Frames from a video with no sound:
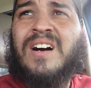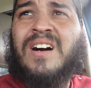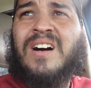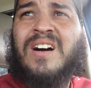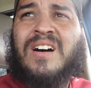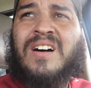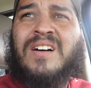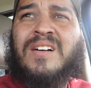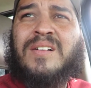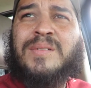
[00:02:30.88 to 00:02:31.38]

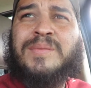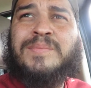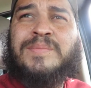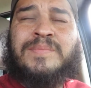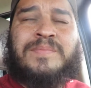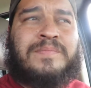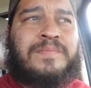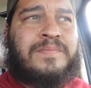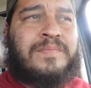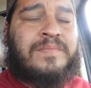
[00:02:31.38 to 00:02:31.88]

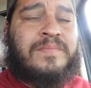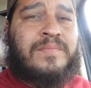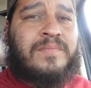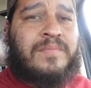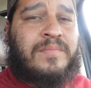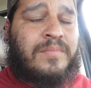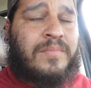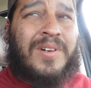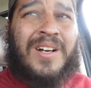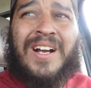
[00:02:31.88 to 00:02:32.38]

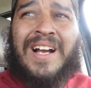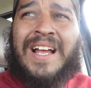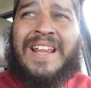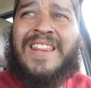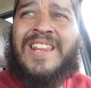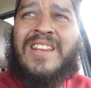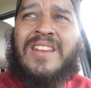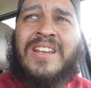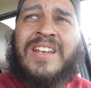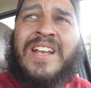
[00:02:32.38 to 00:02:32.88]
But I
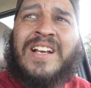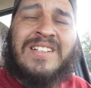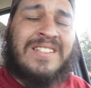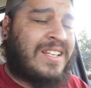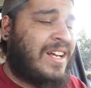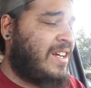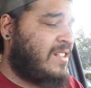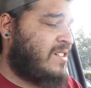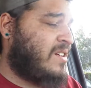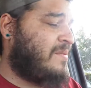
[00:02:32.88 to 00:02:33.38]
think the
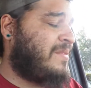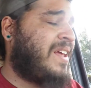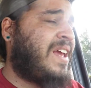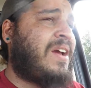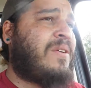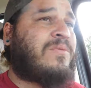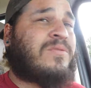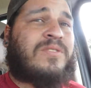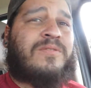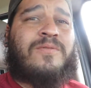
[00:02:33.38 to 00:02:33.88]
next size up the
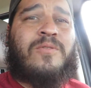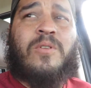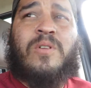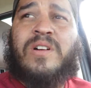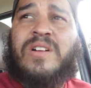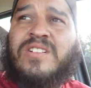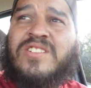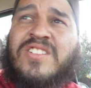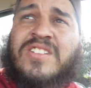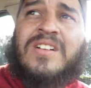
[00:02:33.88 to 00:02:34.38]
head was a
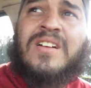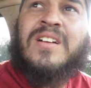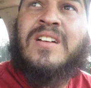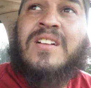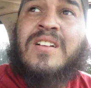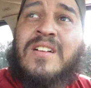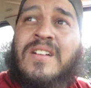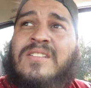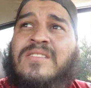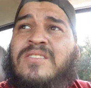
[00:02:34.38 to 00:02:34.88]
4 inch.
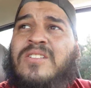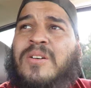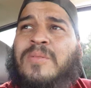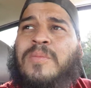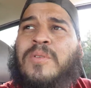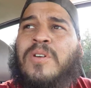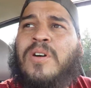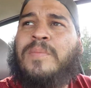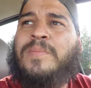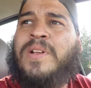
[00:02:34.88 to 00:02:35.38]
So
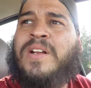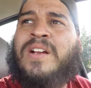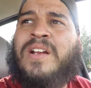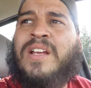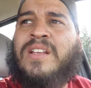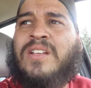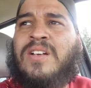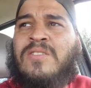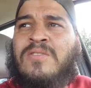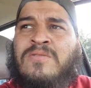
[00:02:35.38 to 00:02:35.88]
I'm gonna go up there
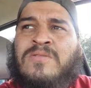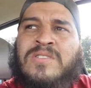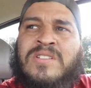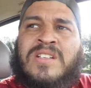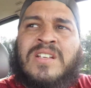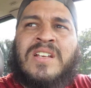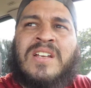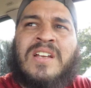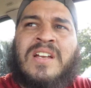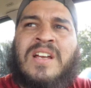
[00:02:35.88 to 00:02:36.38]
and get
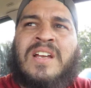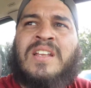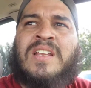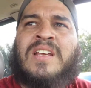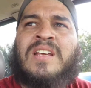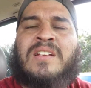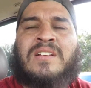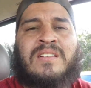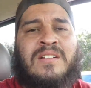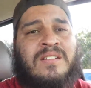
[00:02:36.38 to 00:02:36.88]
those, and
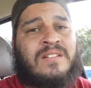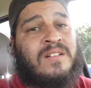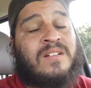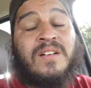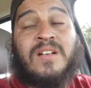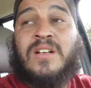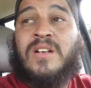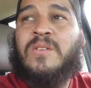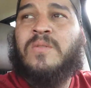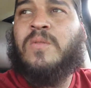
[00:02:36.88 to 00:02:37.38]
then
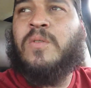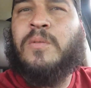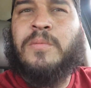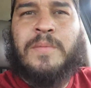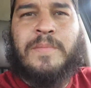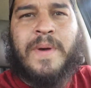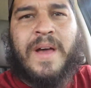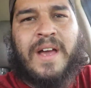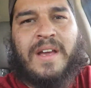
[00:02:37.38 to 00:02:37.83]
we'll be